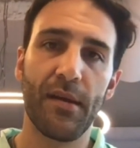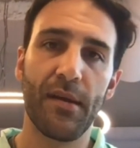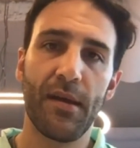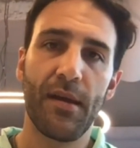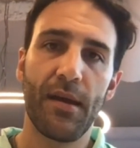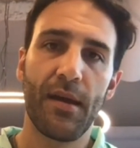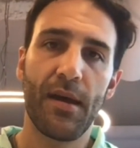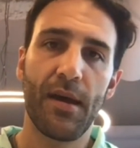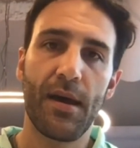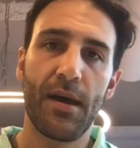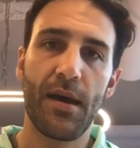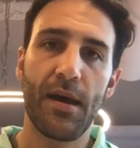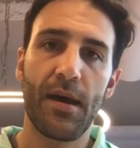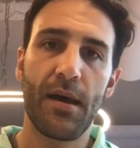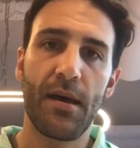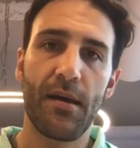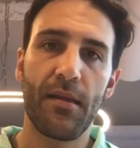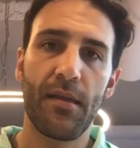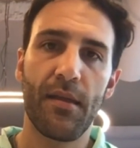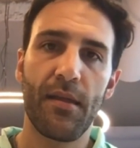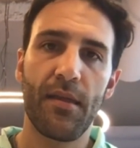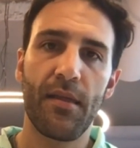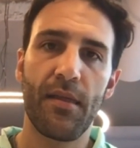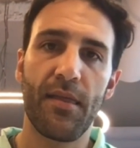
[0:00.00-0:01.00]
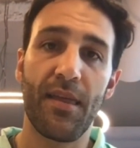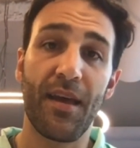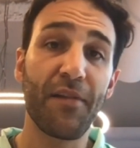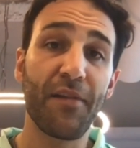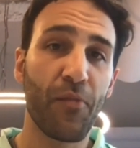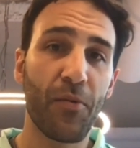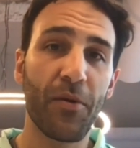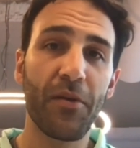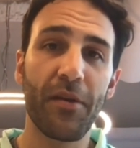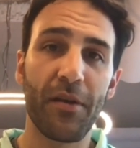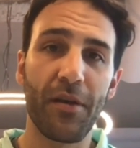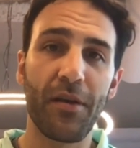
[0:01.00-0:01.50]
uh, that's
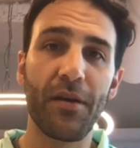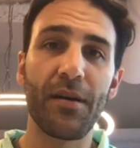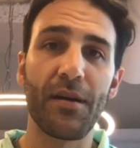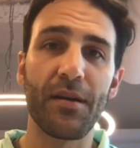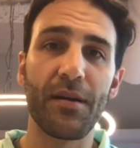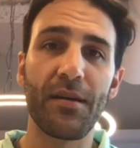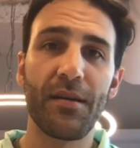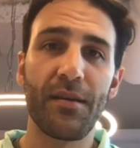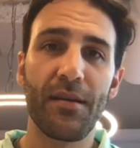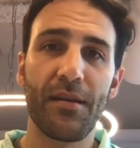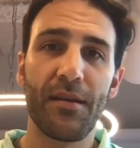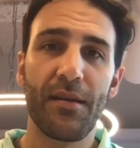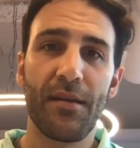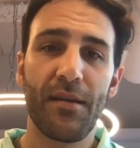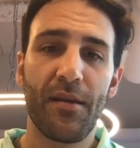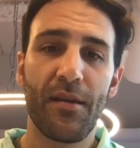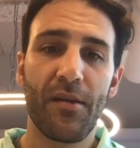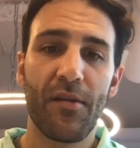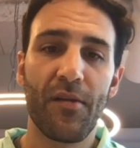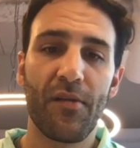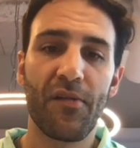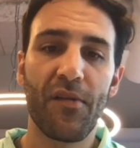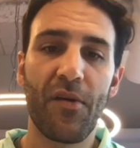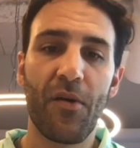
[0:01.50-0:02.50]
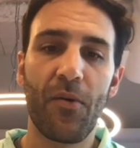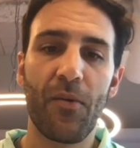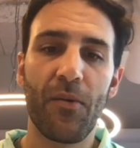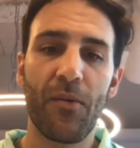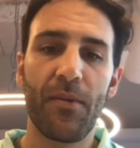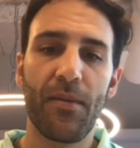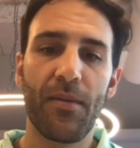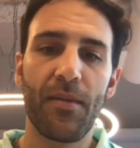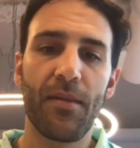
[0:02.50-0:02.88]
really good so